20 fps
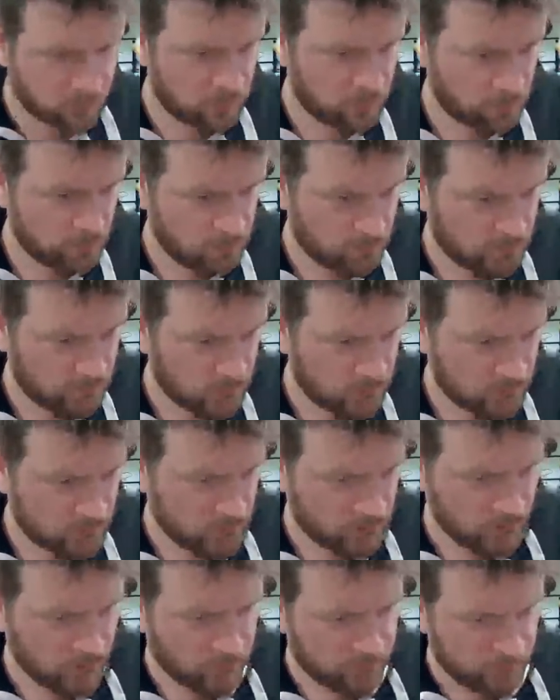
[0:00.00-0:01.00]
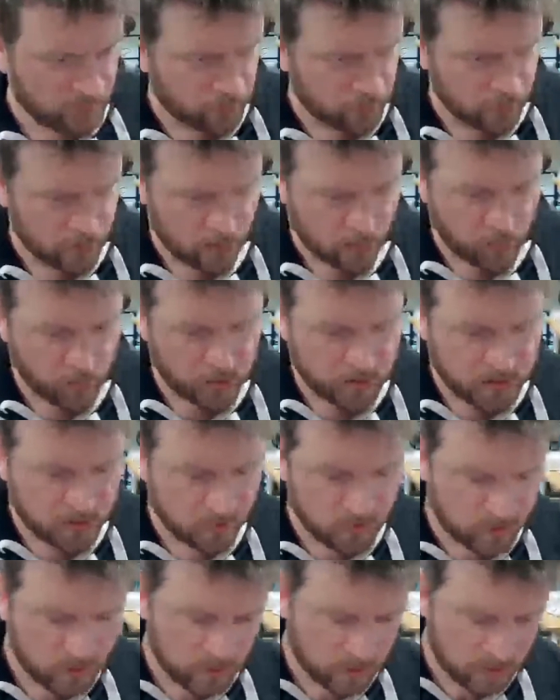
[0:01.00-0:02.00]
Let's take off the 3D printed
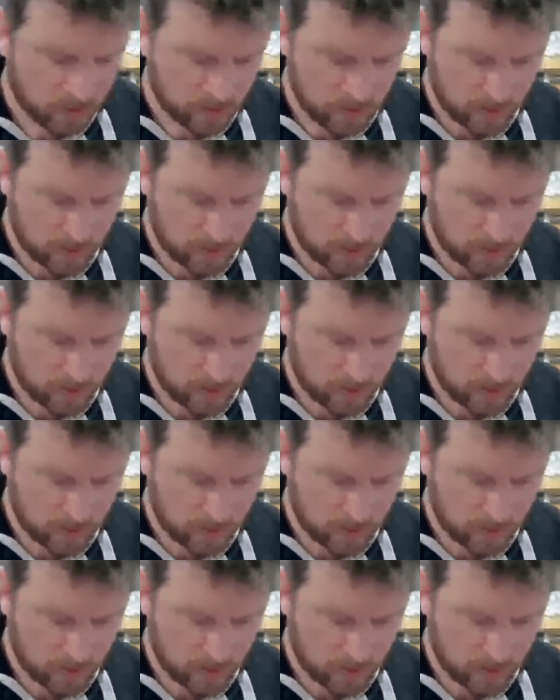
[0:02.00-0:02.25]
one.